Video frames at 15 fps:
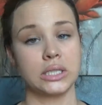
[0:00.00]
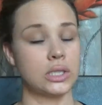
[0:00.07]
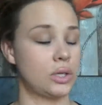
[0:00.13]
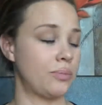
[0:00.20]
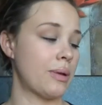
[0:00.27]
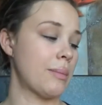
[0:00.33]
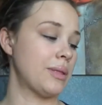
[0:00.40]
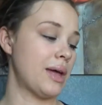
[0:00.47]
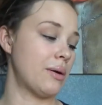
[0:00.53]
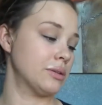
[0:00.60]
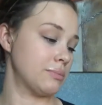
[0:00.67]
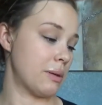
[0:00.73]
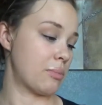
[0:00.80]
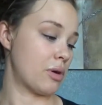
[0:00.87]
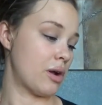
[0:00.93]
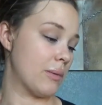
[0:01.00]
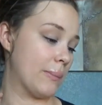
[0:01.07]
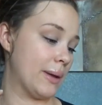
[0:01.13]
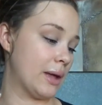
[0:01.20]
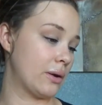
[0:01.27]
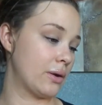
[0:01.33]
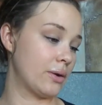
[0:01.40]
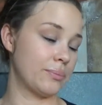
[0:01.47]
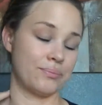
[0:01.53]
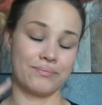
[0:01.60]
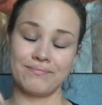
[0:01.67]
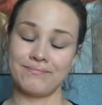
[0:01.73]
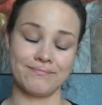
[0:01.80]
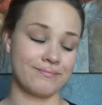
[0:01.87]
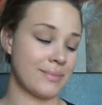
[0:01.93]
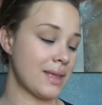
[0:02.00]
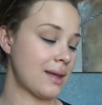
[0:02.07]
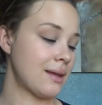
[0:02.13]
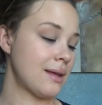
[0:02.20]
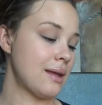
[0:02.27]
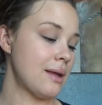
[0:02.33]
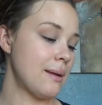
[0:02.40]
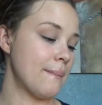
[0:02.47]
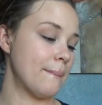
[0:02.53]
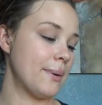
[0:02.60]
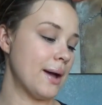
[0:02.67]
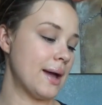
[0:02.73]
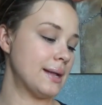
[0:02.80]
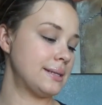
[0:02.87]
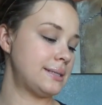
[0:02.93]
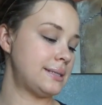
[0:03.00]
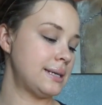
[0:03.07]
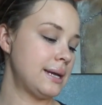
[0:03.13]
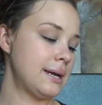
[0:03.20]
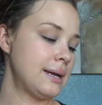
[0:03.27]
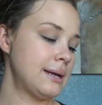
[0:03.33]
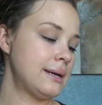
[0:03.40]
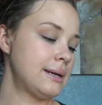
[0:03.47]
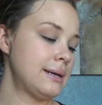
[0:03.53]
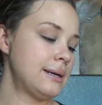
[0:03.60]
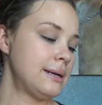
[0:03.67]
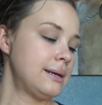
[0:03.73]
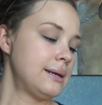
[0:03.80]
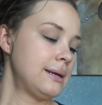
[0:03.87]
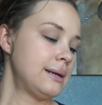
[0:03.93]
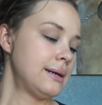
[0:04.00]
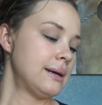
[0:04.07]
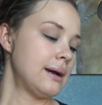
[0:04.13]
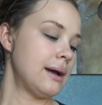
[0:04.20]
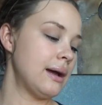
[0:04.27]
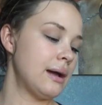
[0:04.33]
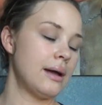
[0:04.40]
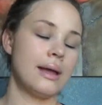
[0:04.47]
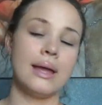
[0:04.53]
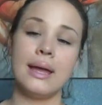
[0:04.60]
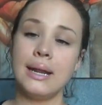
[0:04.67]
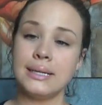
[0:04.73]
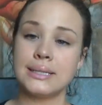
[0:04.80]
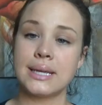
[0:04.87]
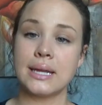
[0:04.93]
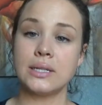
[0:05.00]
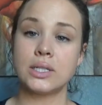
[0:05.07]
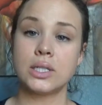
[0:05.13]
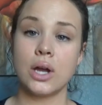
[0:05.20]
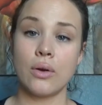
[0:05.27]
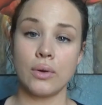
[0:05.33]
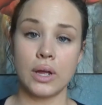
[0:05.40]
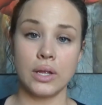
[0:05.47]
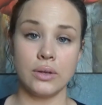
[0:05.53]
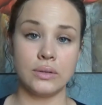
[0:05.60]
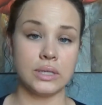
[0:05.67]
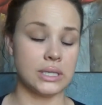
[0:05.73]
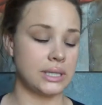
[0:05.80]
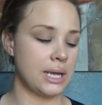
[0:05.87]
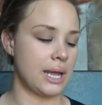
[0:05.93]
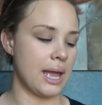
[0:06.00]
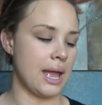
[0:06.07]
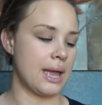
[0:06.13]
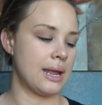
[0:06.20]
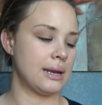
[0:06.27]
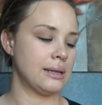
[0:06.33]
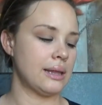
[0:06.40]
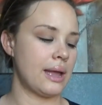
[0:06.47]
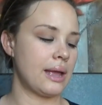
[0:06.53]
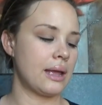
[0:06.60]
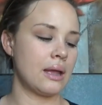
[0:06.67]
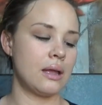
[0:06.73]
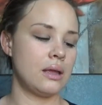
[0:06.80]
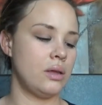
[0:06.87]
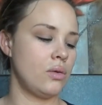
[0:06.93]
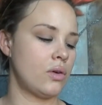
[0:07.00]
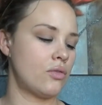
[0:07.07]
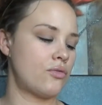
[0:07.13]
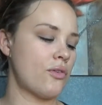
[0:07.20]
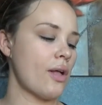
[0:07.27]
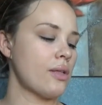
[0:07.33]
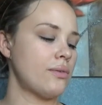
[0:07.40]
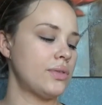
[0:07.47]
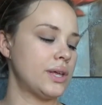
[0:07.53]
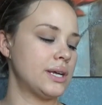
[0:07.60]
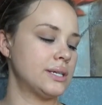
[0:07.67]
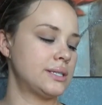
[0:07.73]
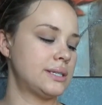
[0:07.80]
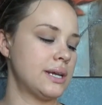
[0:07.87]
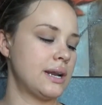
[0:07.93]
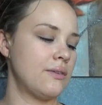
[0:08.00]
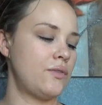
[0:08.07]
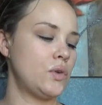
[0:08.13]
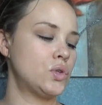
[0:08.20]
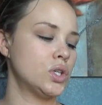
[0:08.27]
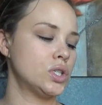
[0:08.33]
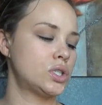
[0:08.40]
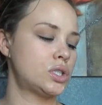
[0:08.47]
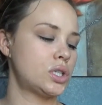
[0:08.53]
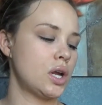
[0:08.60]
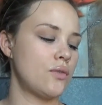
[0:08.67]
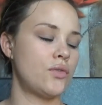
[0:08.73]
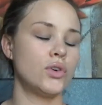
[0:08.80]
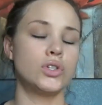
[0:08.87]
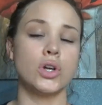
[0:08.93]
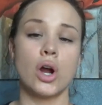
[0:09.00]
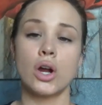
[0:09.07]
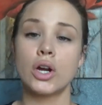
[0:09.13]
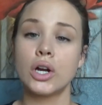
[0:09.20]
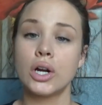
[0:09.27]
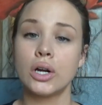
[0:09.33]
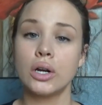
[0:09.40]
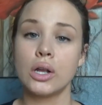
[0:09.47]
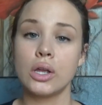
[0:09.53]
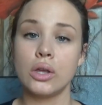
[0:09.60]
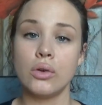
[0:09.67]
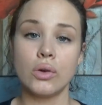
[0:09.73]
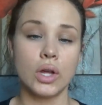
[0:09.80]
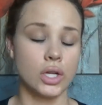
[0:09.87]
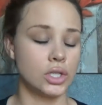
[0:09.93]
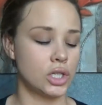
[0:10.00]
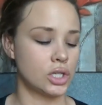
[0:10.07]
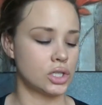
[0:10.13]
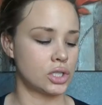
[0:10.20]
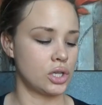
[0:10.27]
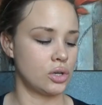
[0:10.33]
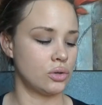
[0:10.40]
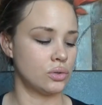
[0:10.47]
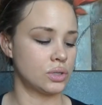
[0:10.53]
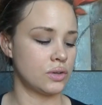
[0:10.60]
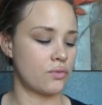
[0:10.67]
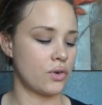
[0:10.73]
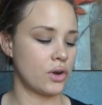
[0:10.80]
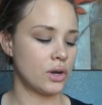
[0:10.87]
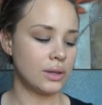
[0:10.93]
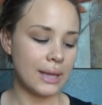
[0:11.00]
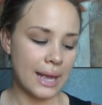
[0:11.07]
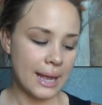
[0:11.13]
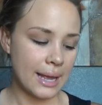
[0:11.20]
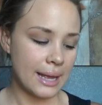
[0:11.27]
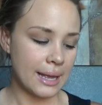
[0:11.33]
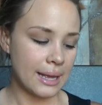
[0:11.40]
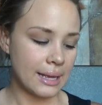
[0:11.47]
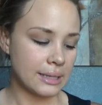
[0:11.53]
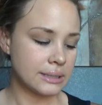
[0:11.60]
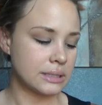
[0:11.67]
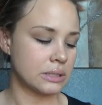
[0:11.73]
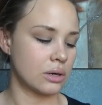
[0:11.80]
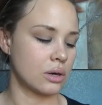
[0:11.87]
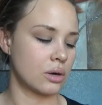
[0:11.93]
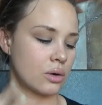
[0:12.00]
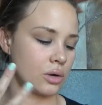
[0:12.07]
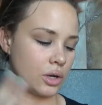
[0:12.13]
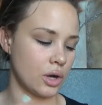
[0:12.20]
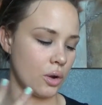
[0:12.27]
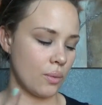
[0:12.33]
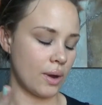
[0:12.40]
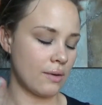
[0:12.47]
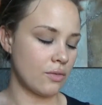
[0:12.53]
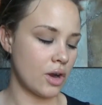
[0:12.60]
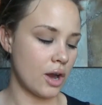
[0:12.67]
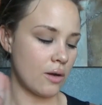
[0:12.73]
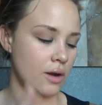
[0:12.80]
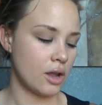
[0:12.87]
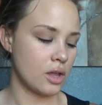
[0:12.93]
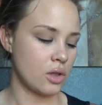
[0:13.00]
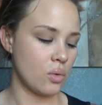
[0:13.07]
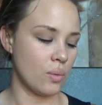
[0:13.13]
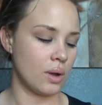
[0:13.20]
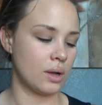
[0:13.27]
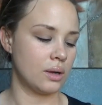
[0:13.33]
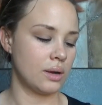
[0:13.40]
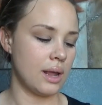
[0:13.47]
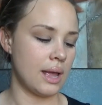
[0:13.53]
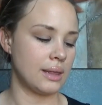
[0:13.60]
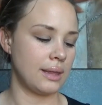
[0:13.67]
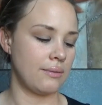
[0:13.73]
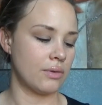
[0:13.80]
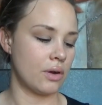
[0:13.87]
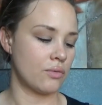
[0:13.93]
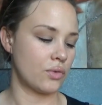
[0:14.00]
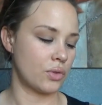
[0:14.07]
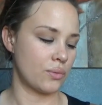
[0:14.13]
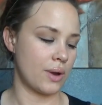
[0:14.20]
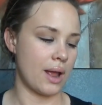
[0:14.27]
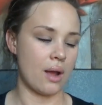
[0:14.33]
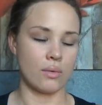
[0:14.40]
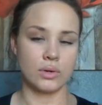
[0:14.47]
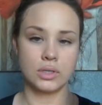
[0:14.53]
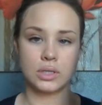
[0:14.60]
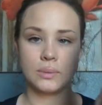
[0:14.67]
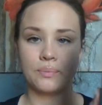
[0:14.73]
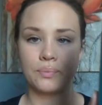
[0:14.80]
So maybe that was my problem, I don't know. But any skin tone can use this again. Like, you could follow this, and if you're darker, you can just use it for your legs or, you know, whatever area you want, and leave it on for 3 hours.